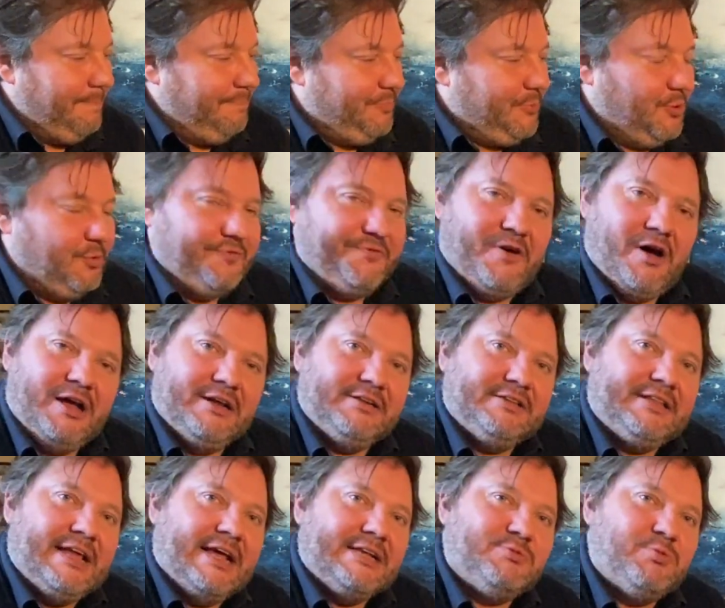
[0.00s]
you'll
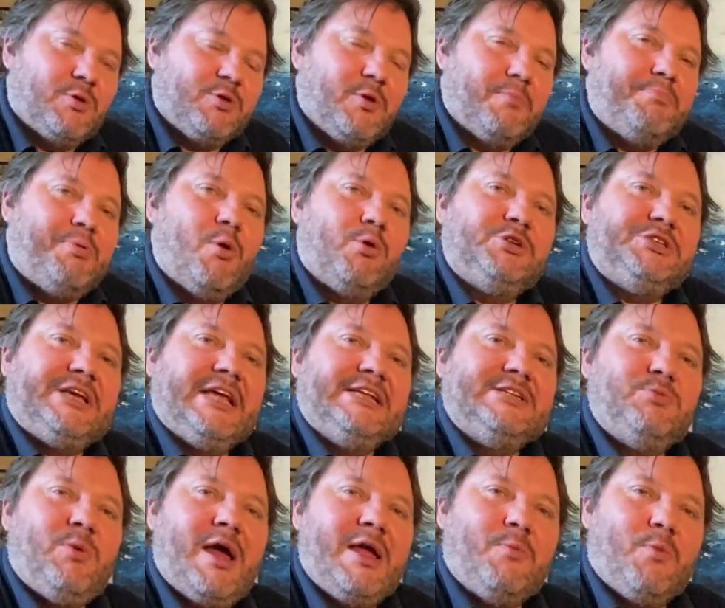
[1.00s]
find there's one on
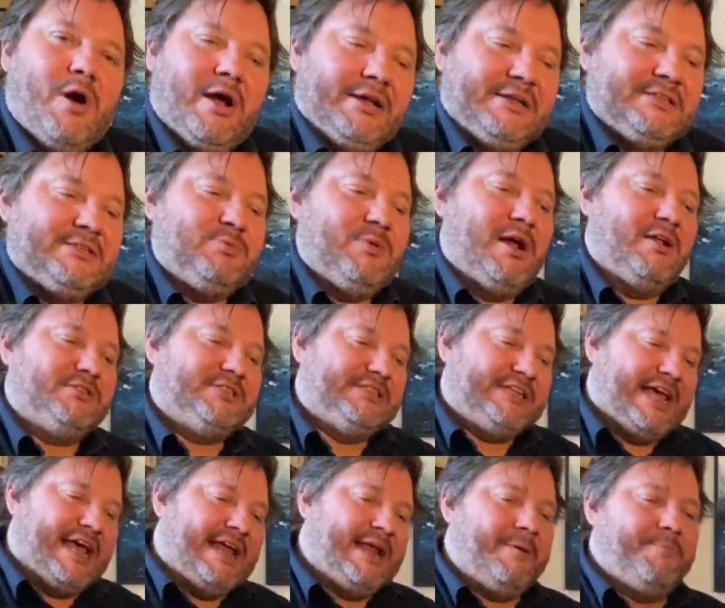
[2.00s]
Portuguese white wines. Well,
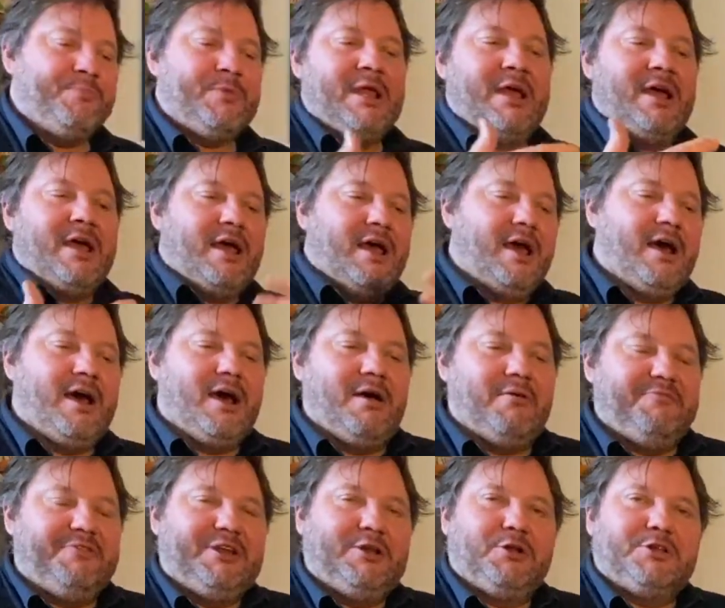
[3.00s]
today,
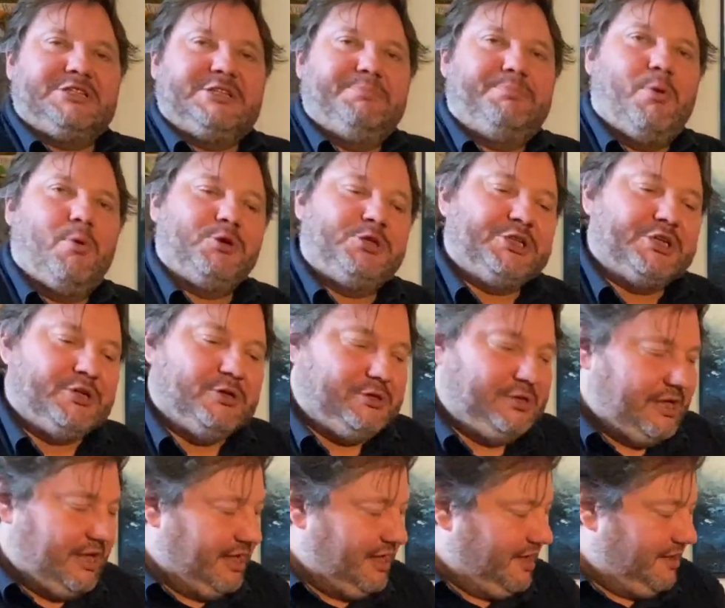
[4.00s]
Vinos de
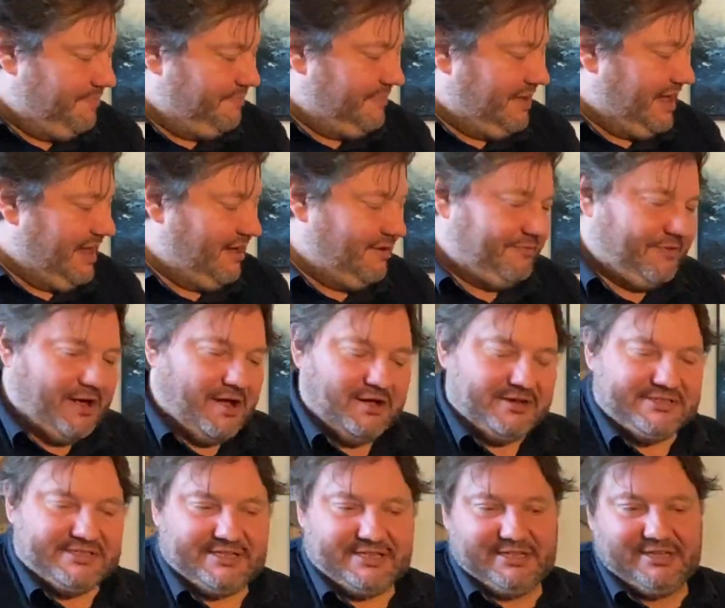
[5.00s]
Portugal have
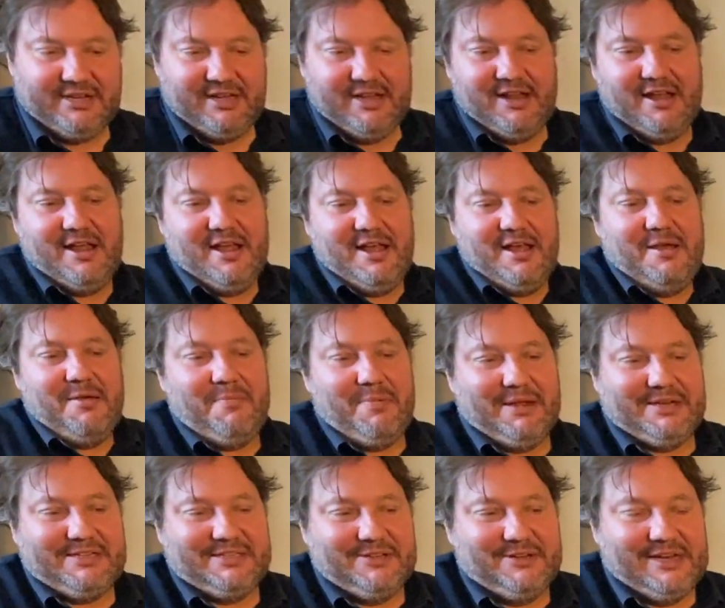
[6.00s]
asked
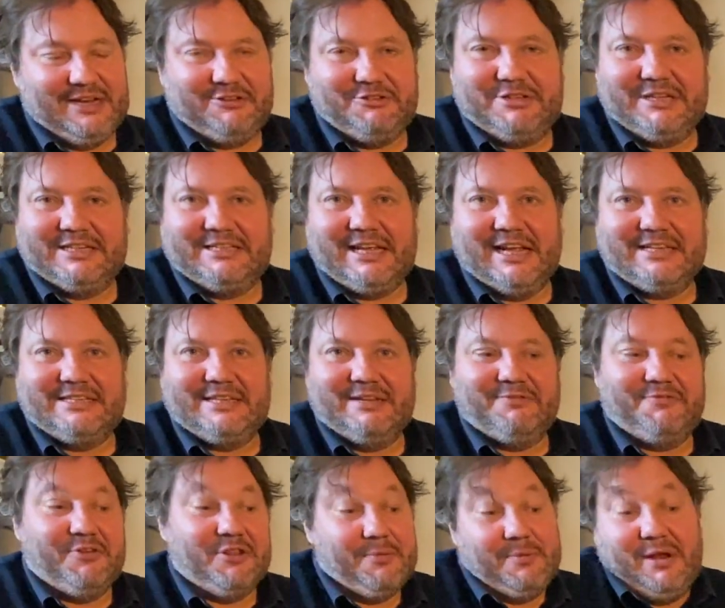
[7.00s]
me to do an interesting tasting
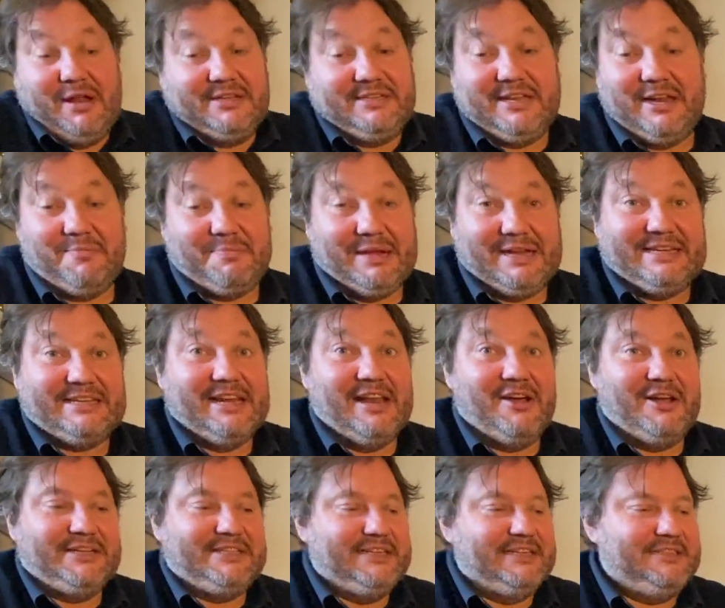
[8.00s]
for them, and I said I'd be
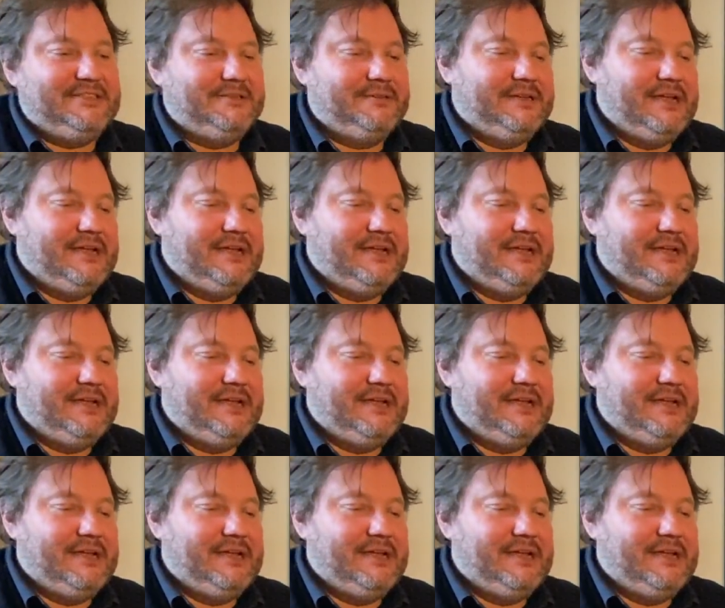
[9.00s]
delighted.